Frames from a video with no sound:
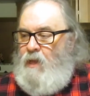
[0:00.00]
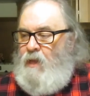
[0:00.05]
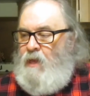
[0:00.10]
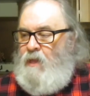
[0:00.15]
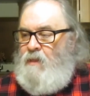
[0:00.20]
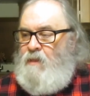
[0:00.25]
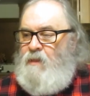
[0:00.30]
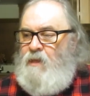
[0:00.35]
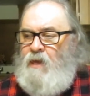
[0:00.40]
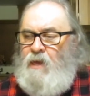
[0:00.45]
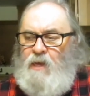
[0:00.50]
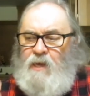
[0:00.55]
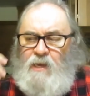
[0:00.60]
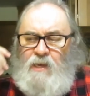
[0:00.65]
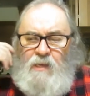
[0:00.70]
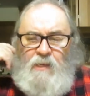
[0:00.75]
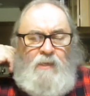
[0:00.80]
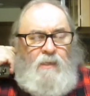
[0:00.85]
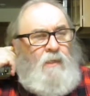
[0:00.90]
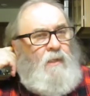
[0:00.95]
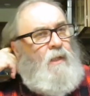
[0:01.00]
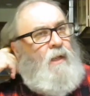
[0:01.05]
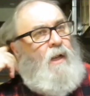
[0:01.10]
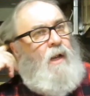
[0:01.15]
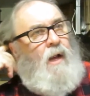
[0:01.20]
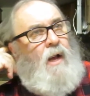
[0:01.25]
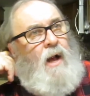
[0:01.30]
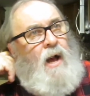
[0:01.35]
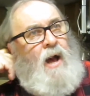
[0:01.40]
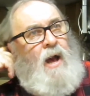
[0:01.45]
And then
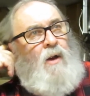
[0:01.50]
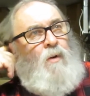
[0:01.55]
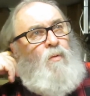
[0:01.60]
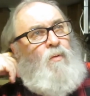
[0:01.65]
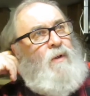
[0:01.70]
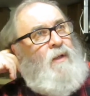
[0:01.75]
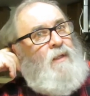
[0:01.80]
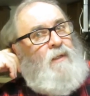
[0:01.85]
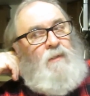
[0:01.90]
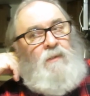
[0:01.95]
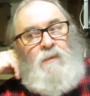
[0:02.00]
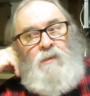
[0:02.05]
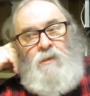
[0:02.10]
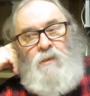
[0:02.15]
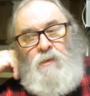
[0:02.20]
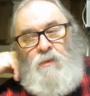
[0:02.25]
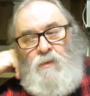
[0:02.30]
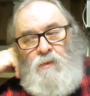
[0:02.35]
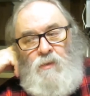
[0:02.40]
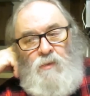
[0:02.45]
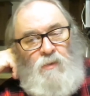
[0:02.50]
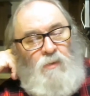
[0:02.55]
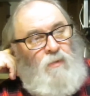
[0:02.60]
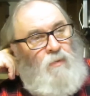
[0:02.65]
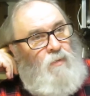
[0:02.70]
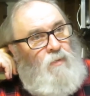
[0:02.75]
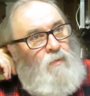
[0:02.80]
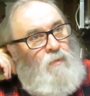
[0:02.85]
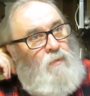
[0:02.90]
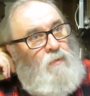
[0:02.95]
I went
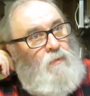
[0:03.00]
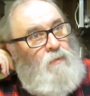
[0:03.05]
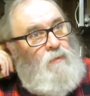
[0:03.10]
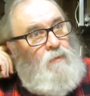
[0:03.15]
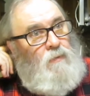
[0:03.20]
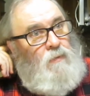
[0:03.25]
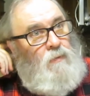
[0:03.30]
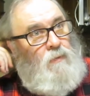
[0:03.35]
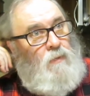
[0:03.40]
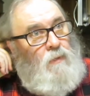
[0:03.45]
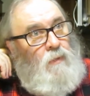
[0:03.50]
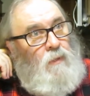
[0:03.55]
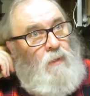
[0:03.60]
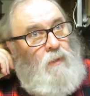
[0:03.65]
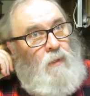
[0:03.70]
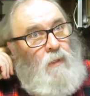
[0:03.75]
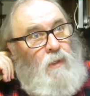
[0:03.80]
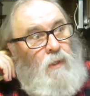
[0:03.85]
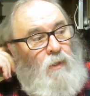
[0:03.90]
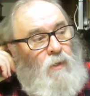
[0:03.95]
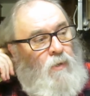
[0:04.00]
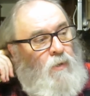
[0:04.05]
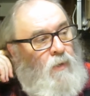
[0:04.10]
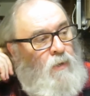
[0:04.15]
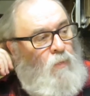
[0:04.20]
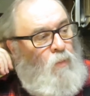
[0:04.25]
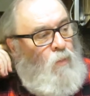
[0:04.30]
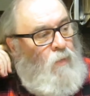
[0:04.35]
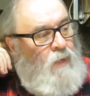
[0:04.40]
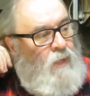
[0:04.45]
to
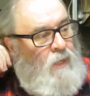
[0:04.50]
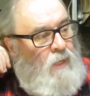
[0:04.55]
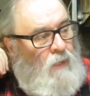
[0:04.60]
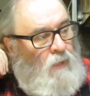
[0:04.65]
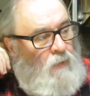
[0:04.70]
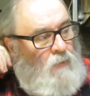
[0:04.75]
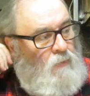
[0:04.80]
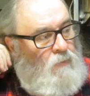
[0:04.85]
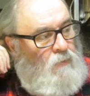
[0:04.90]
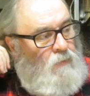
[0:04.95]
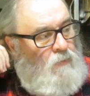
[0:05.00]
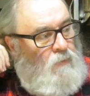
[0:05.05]
Goodwill.